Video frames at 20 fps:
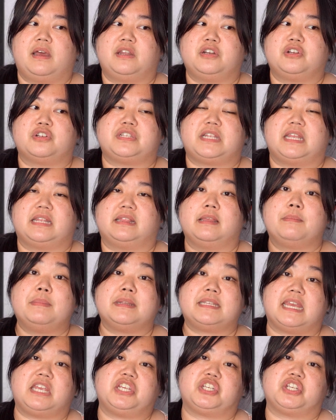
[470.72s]
understand
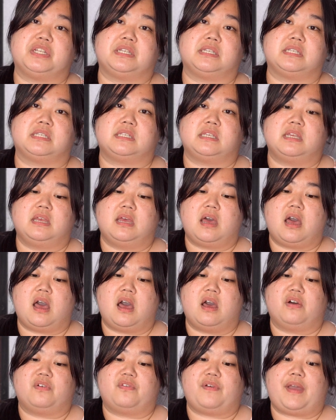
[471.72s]
limitations
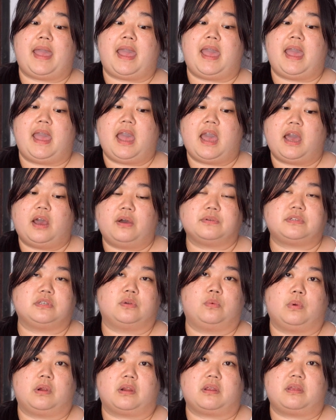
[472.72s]
of how to
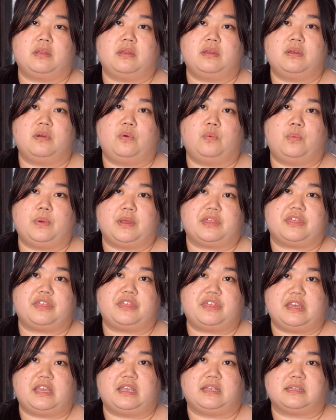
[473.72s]
work with
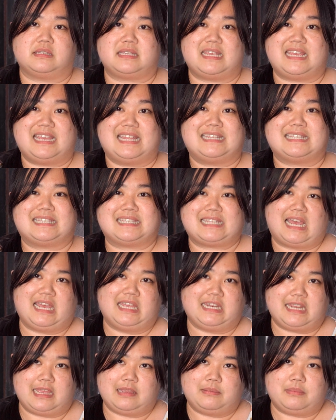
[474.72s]
things
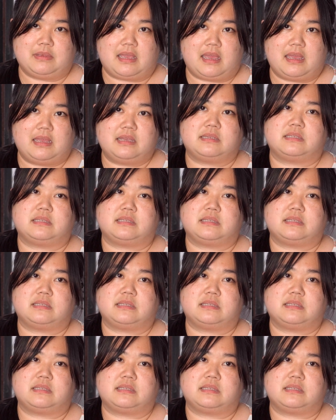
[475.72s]
inside ABA.